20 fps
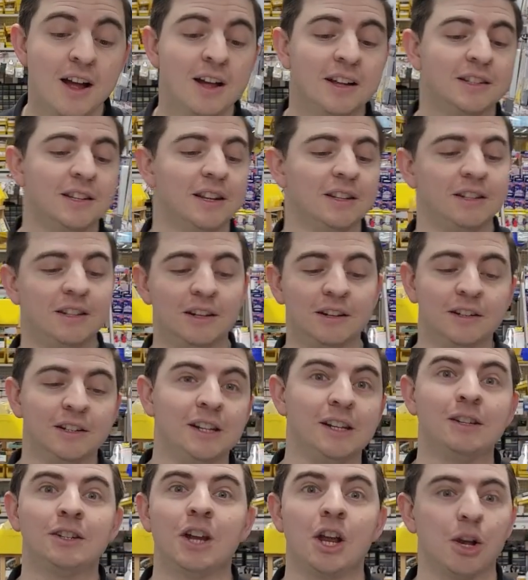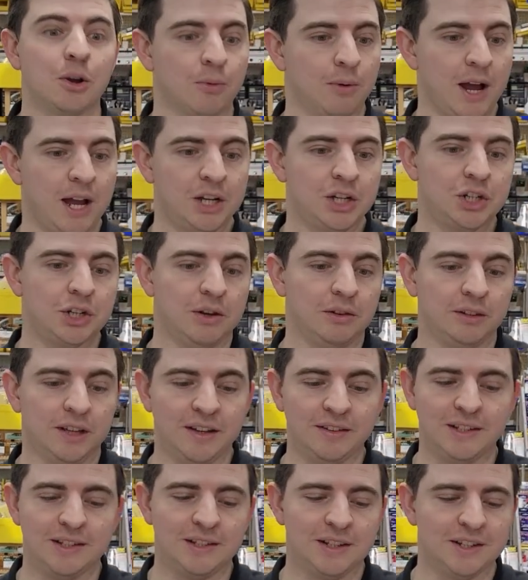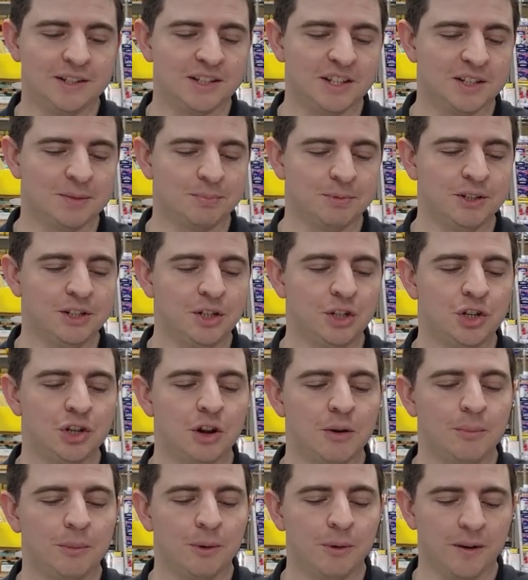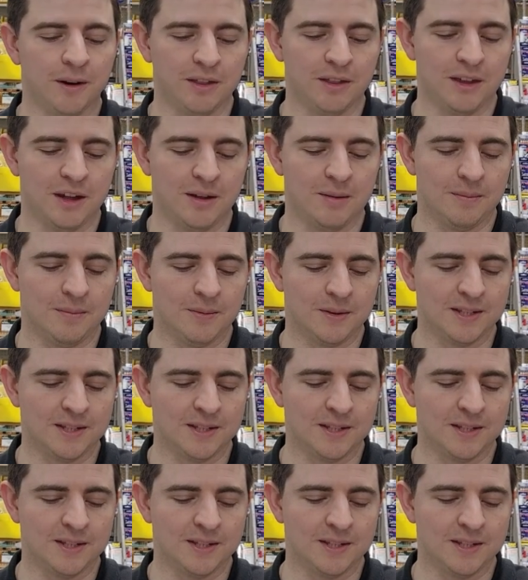It said, "Dear DJ, great show. Love the diesels. Please show more of them."